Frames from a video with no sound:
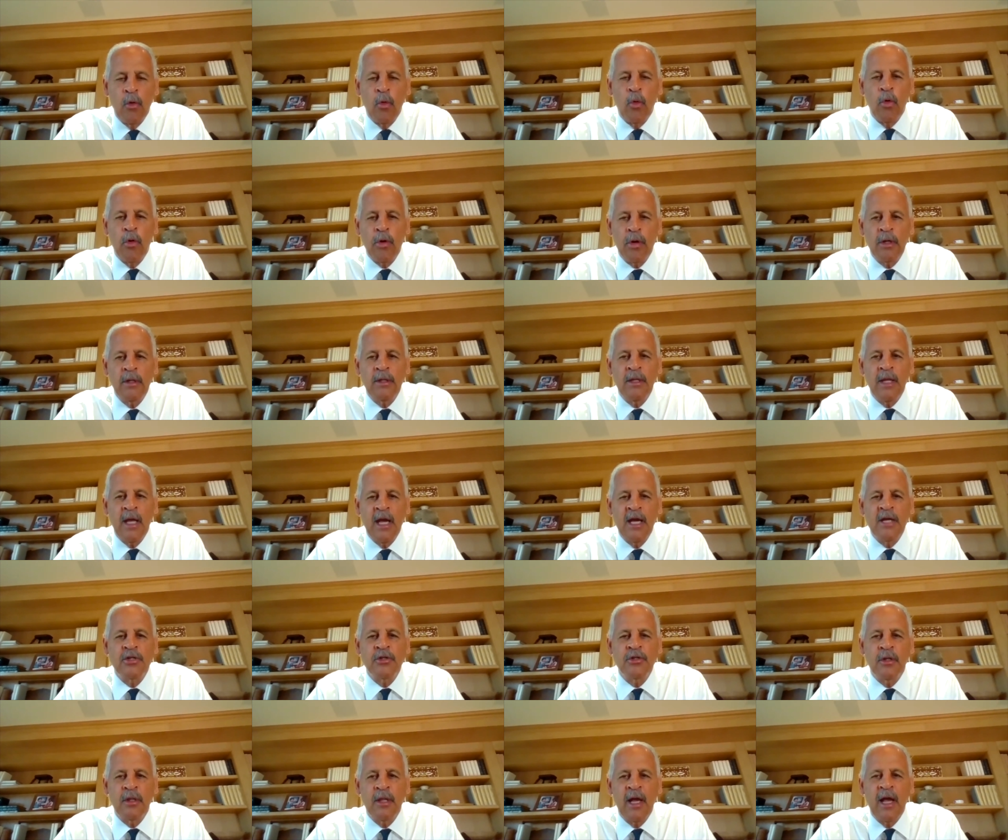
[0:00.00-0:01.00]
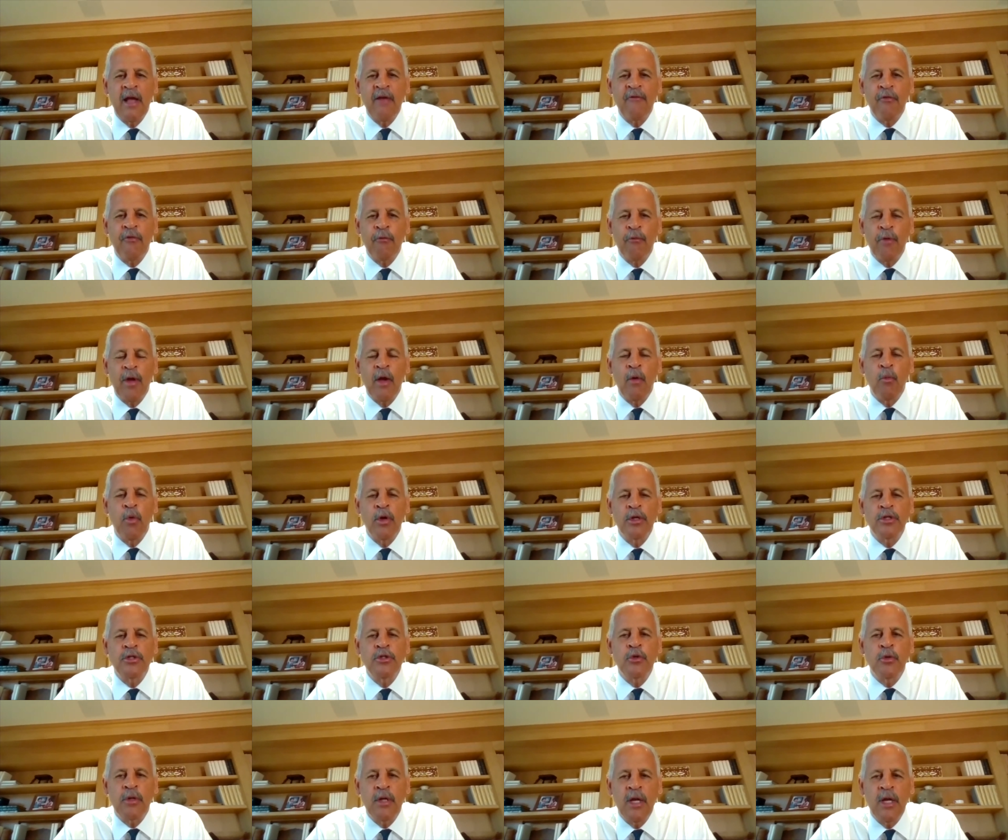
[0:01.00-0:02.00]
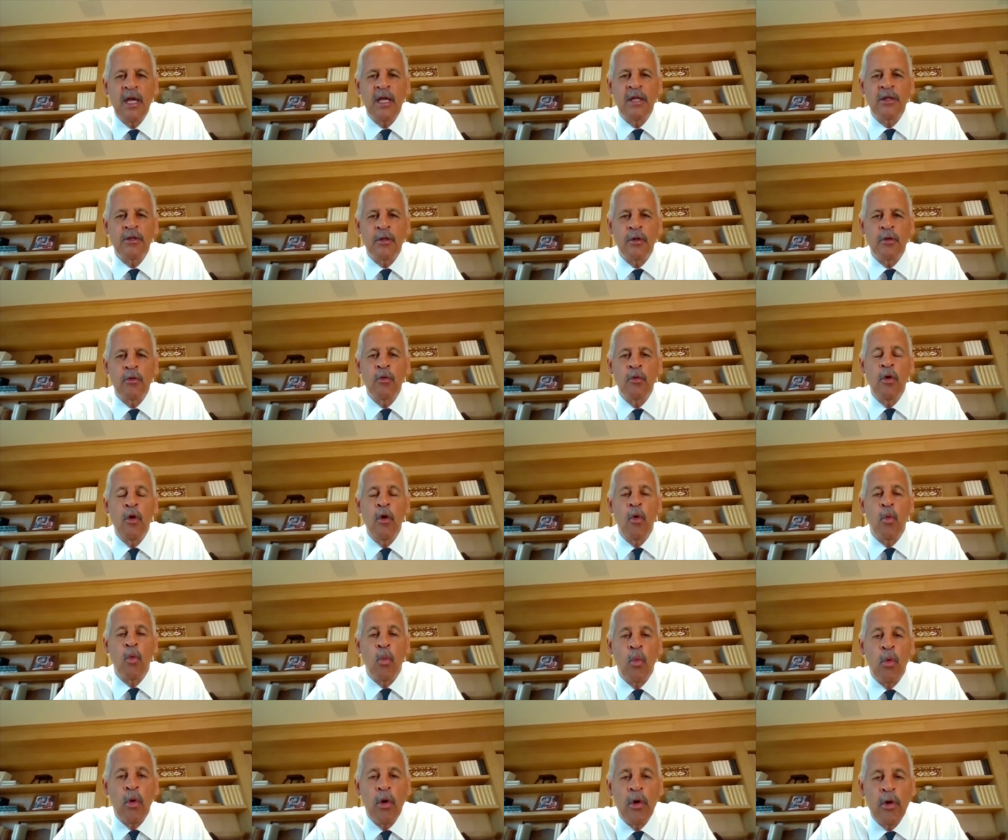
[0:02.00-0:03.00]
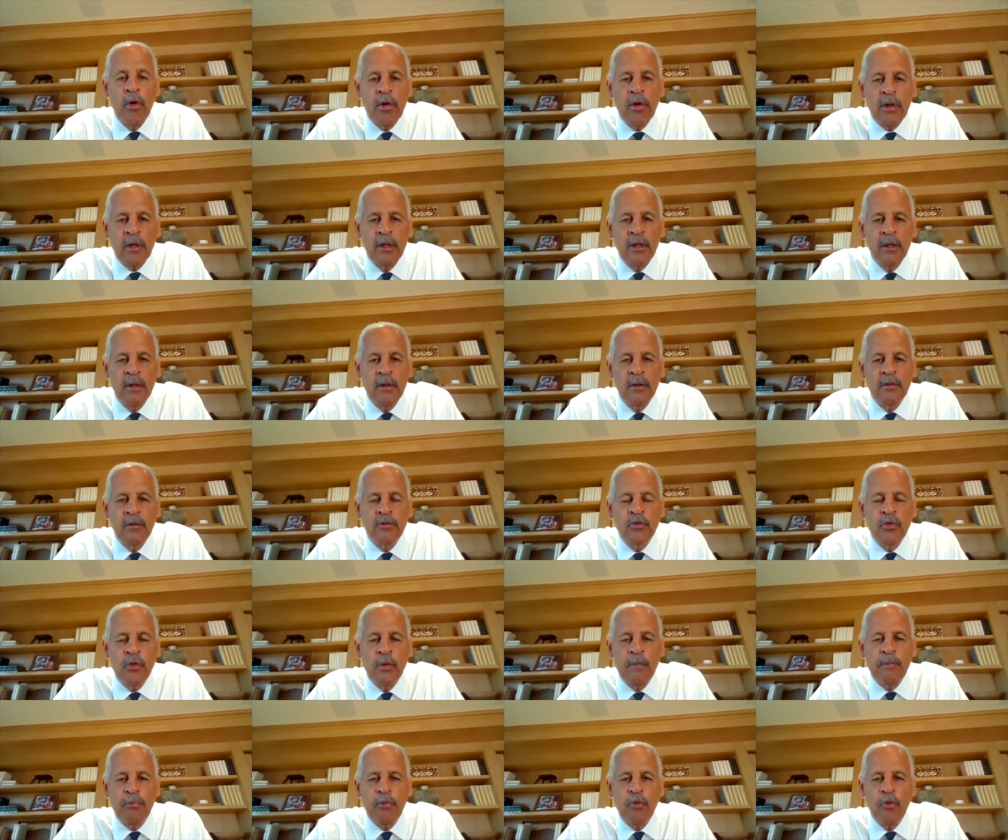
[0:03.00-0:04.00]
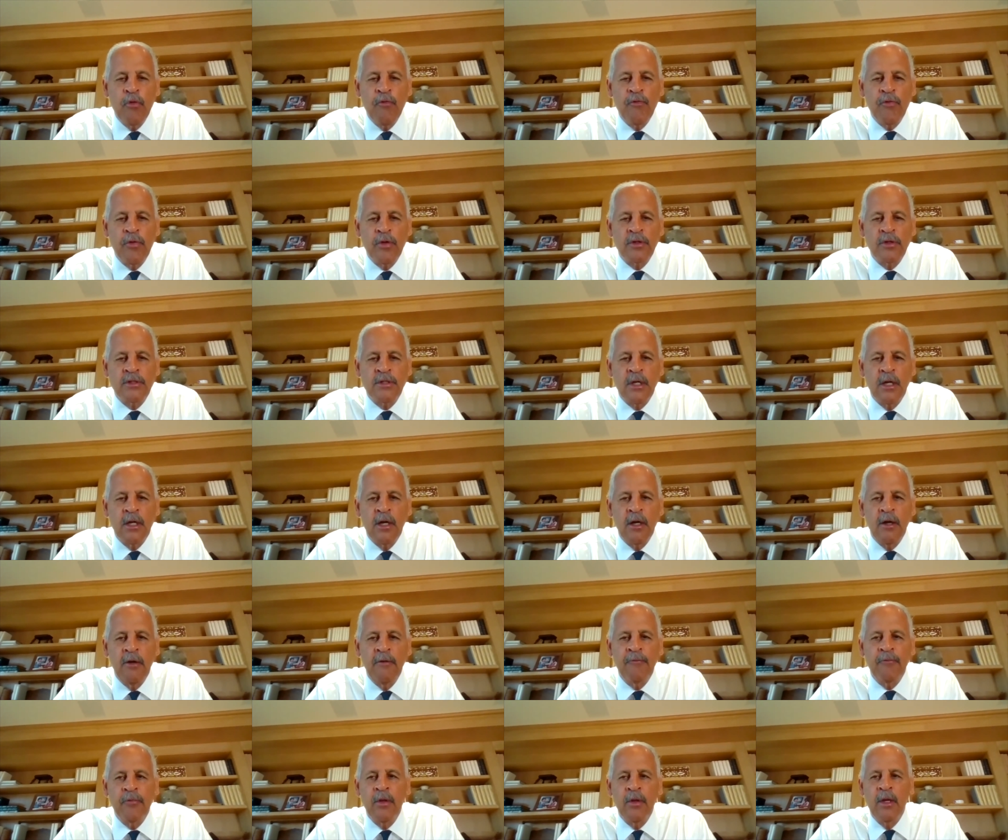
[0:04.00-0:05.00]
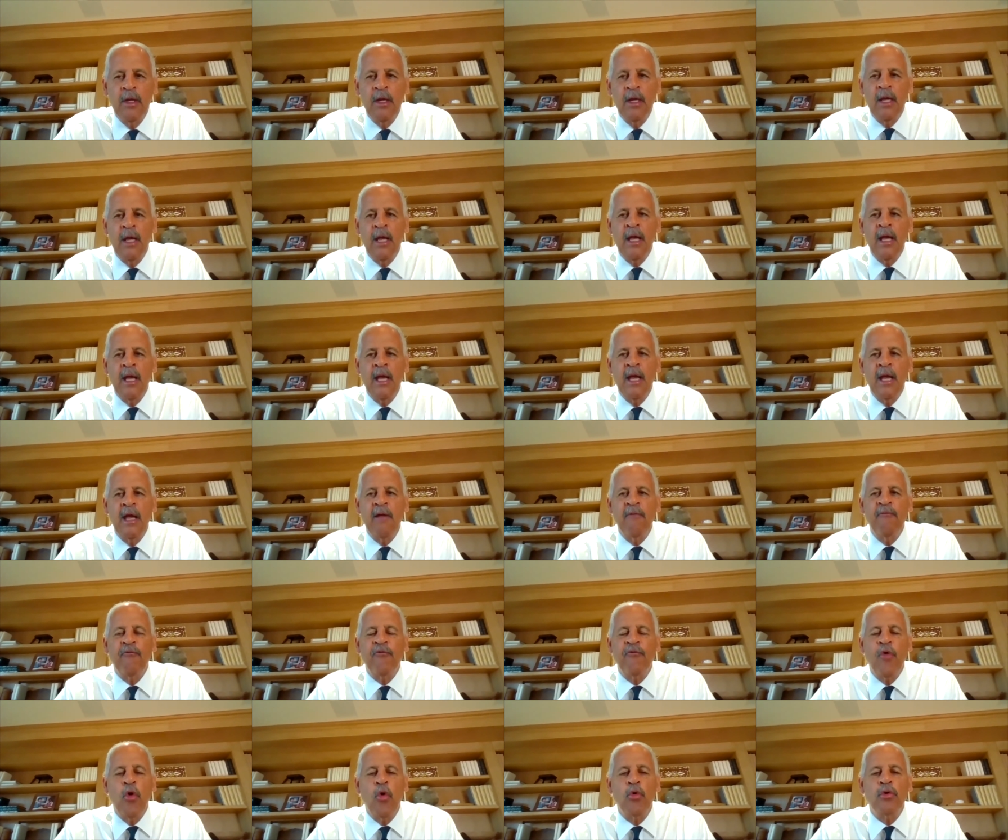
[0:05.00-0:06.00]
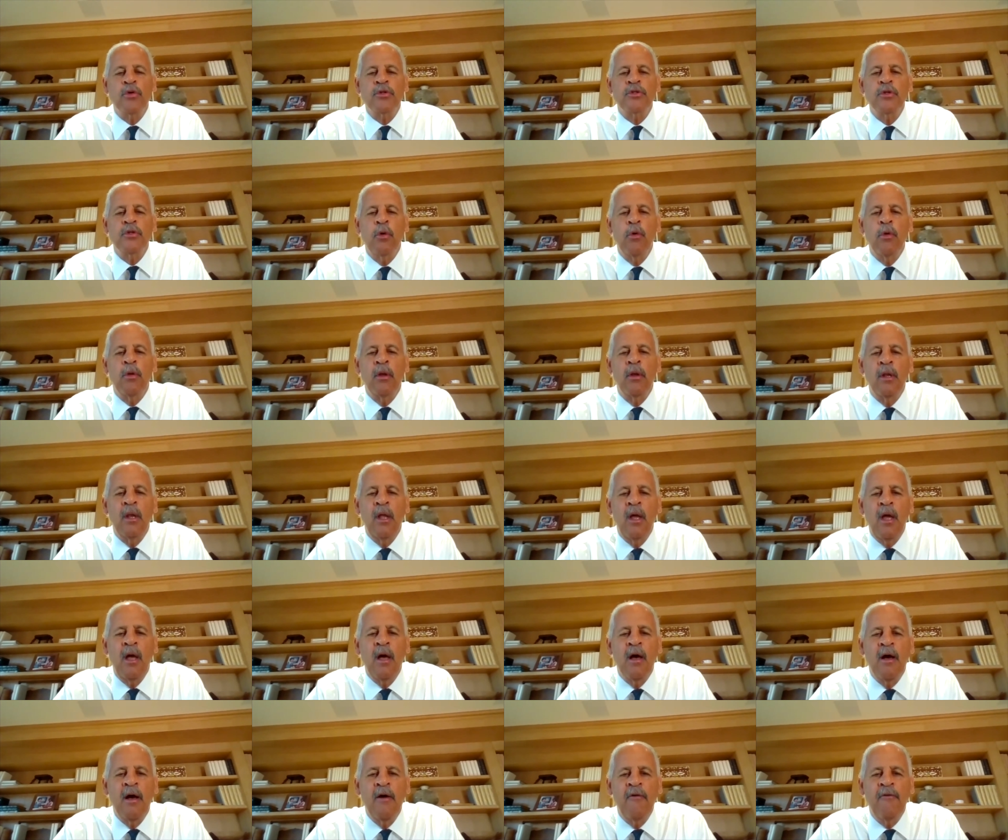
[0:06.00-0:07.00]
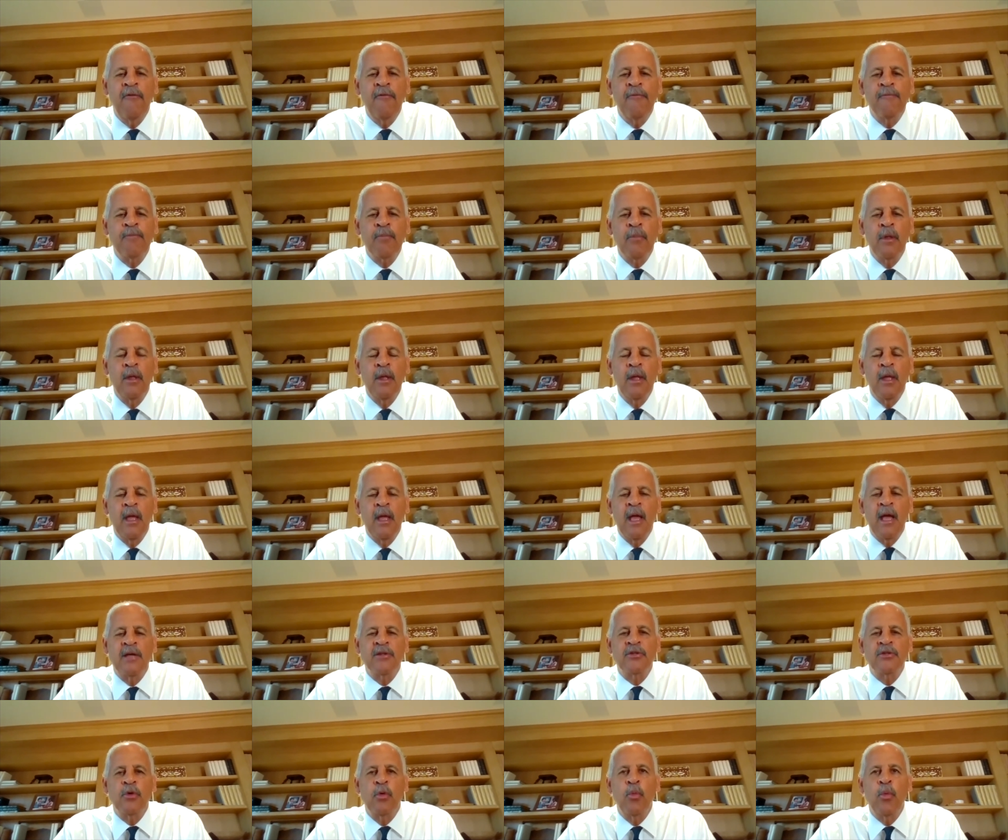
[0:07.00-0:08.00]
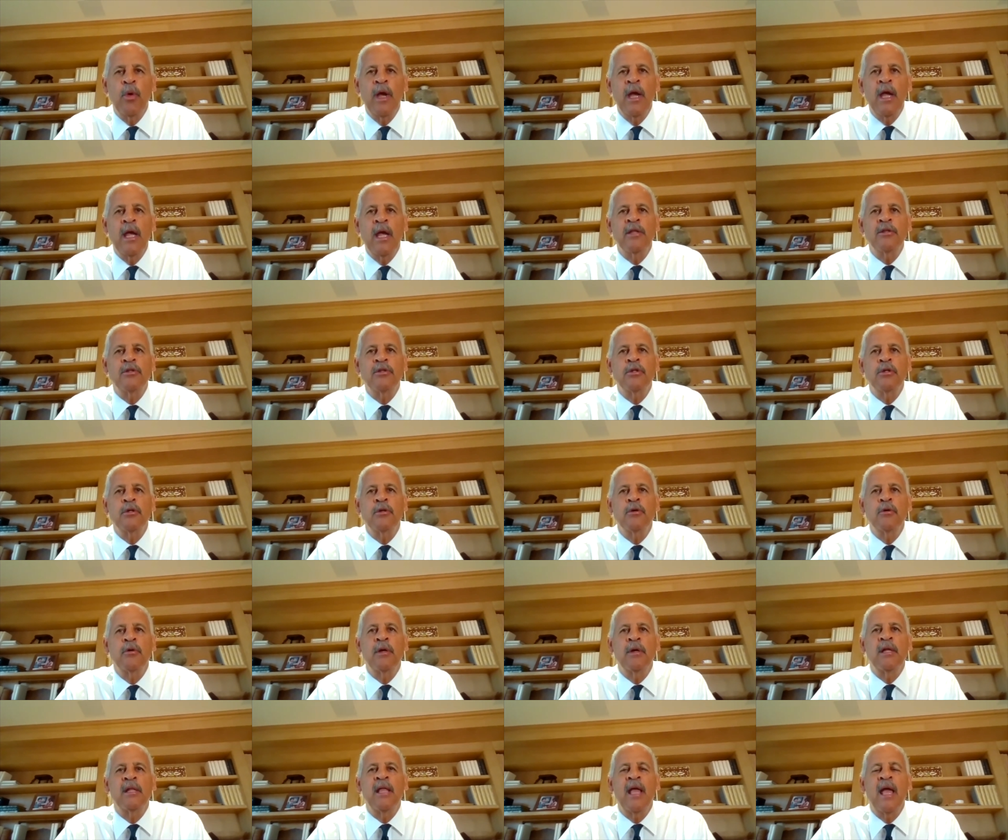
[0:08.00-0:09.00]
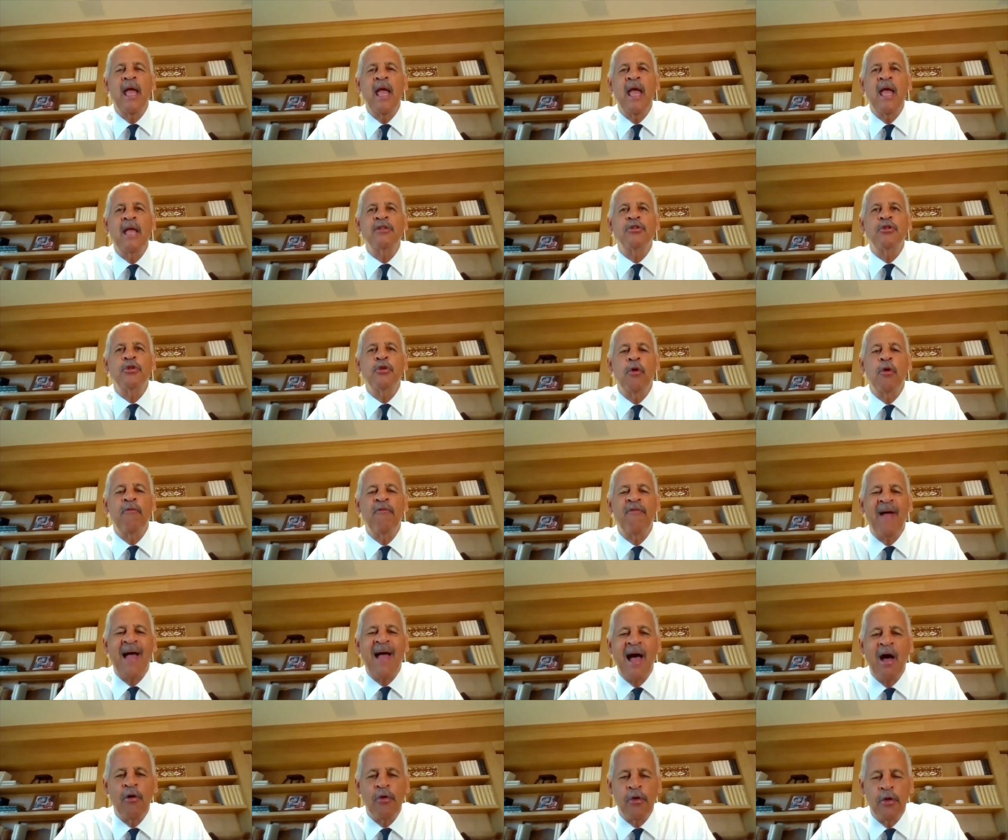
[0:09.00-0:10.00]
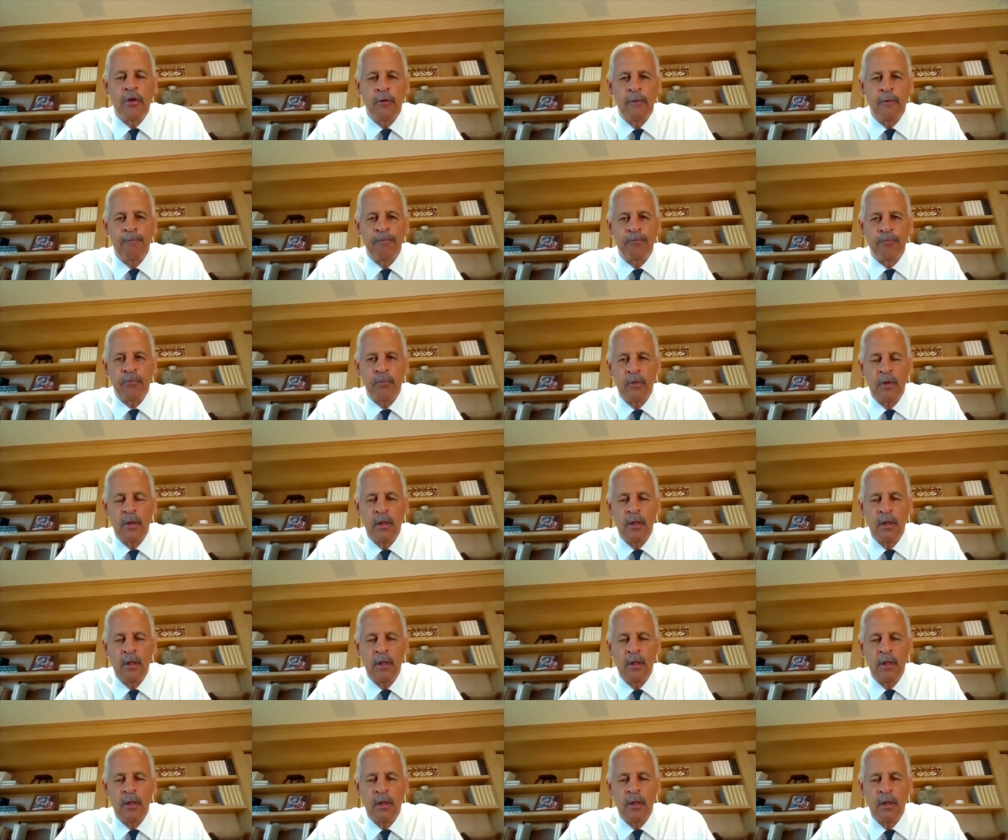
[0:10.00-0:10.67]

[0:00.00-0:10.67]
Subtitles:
Organize your life around what you can do, work to improve yourself, and focus on love as a way to enhance your value.